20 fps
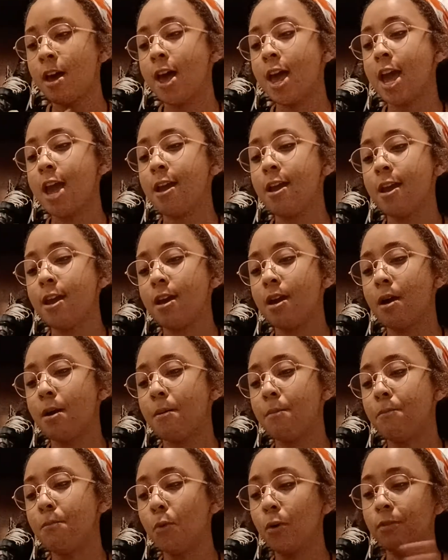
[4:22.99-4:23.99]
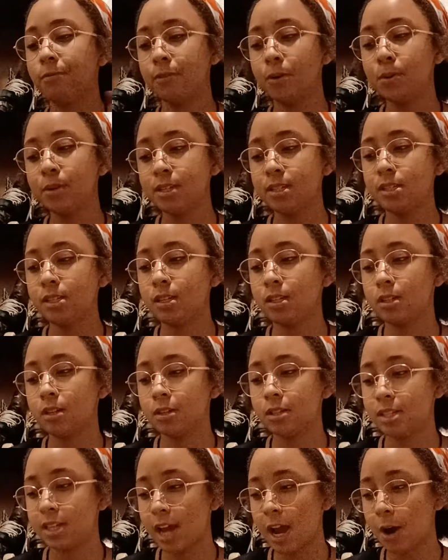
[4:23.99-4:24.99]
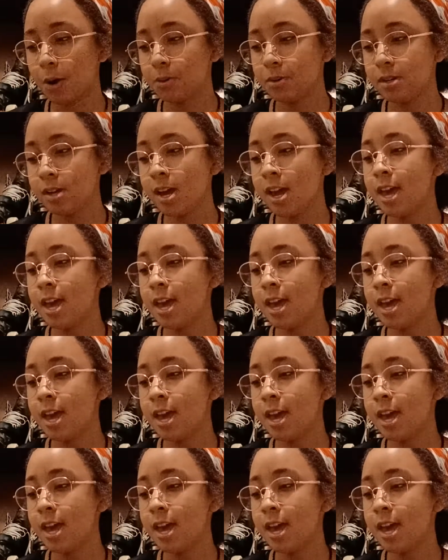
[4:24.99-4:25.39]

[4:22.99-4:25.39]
a more focused sound,